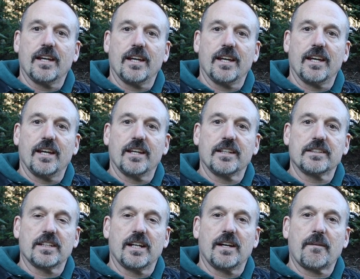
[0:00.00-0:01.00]

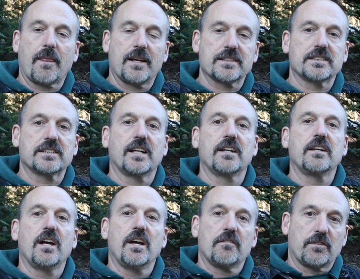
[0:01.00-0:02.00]
And as I said,
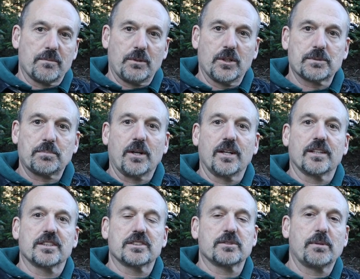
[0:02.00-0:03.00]
for the most part,
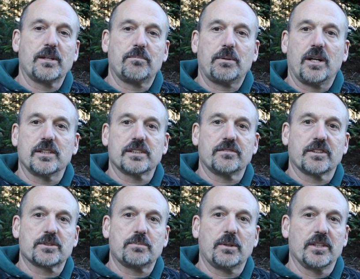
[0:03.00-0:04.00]
this has been a positive
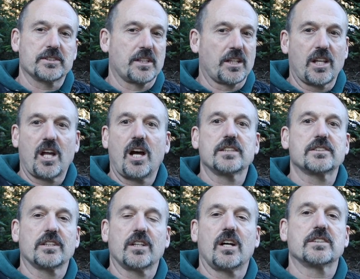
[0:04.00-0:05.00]
experience. Lots
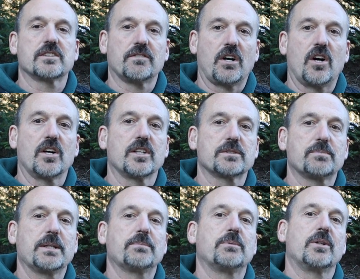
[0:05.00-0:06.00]
and lots of honest
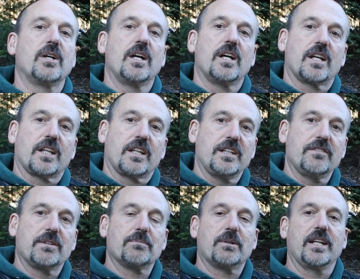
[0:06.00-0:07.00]
people
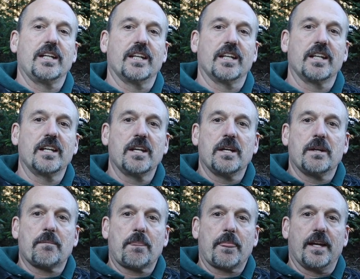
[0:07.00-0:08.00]
leaving money in,
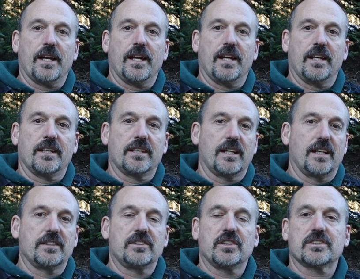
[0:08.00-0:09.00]
and
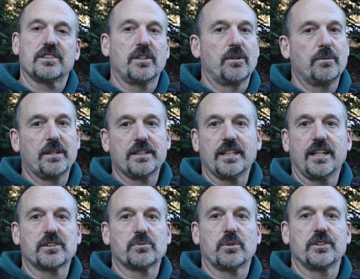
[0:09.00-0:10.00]
just, you know, but it
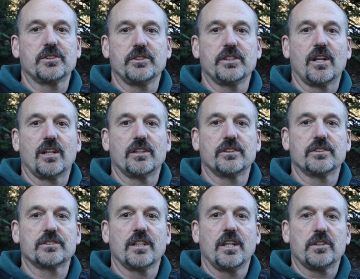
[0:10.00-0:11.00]
takes one or two
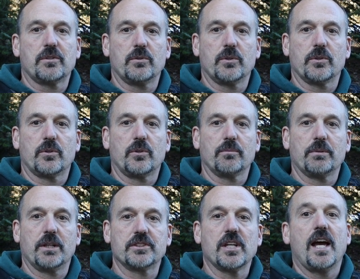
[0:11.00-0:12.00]
yahoos to ruin the whole
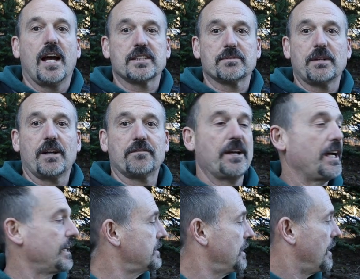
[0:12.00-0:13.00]
bunch. As a matter of
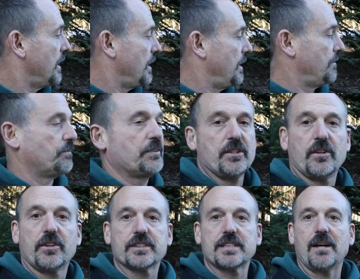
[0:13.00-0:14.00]
fact, you
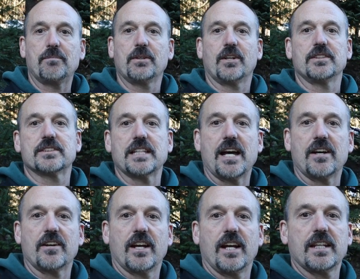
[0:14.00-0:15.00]
know, this happened on
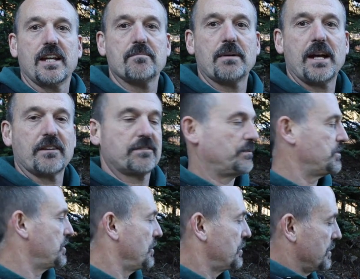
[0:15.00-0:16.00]
Saturday. I came back from
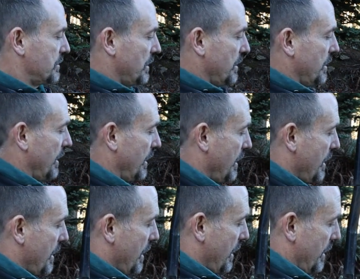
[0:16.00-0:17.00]
church on Sunday,
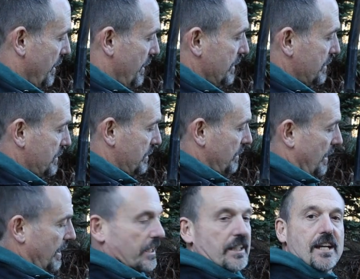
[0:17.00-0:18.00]
and this,
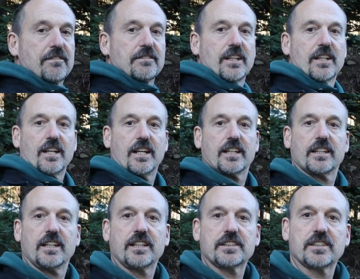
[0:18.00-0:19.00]
I had left it like
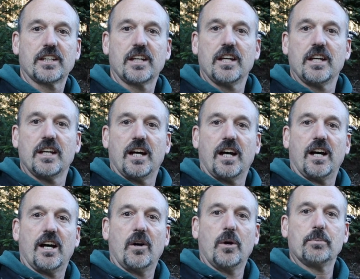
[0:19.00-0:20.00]
this
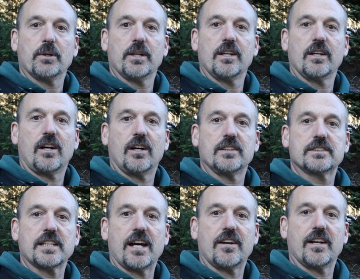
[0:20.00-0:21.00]
open on
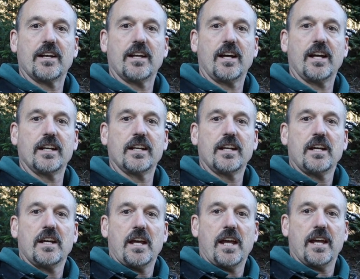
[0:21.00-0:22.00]
Saturday night.
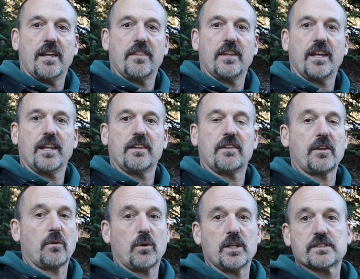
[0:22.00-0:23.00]
And then
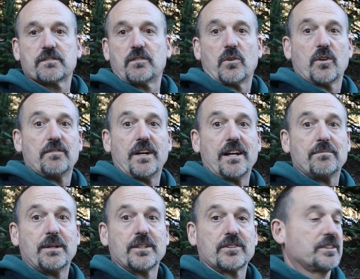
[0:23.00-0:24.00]
there was 4 or
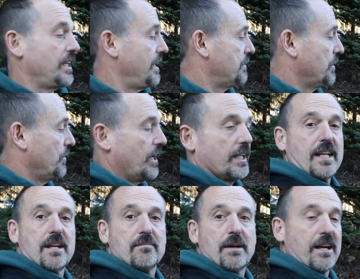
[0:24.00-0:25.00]
5 bundles left. And when I
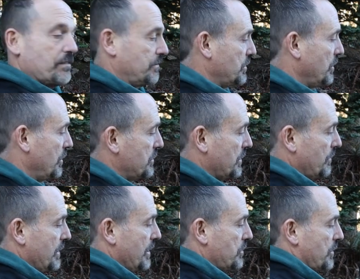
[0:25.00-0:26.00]
came back from church,
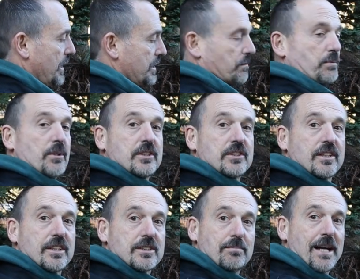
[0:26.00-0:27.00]
someone had tried to push
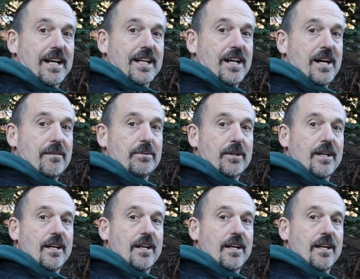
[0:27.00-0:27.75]
this back up.